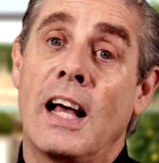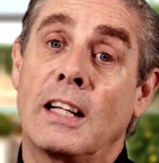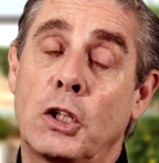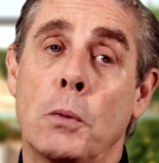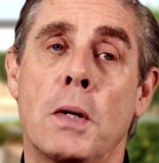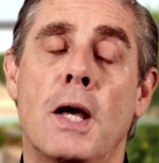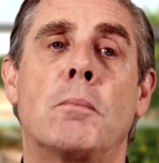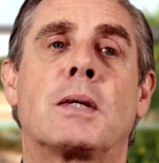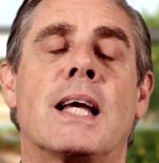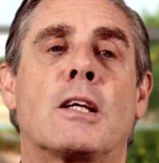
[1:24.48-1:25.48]
And
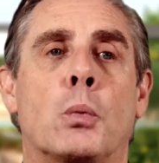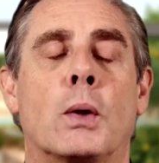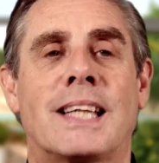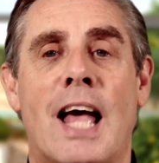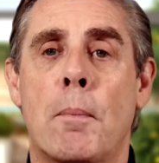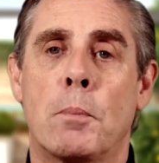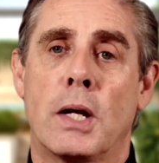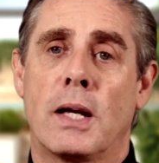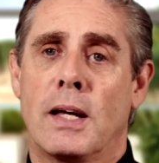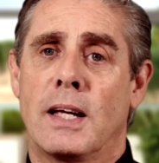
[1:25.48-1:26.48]
sometimes that's what's
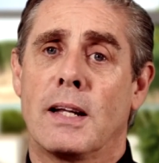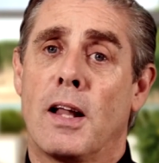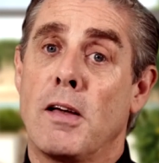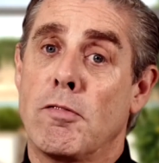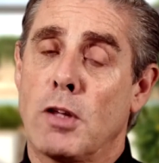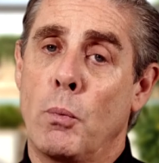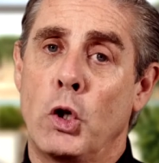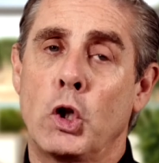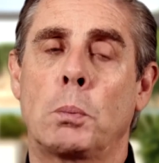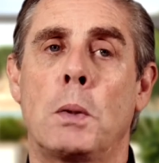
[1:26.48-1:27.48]
happening in life, that we're
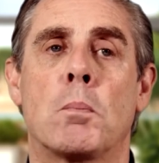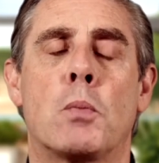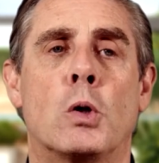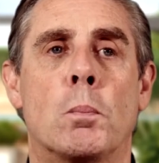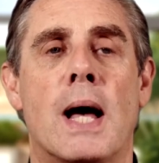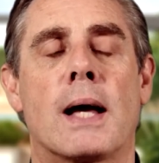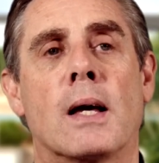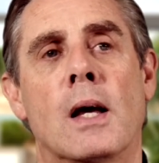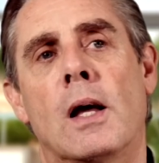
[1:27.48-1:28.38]
just being pulled back.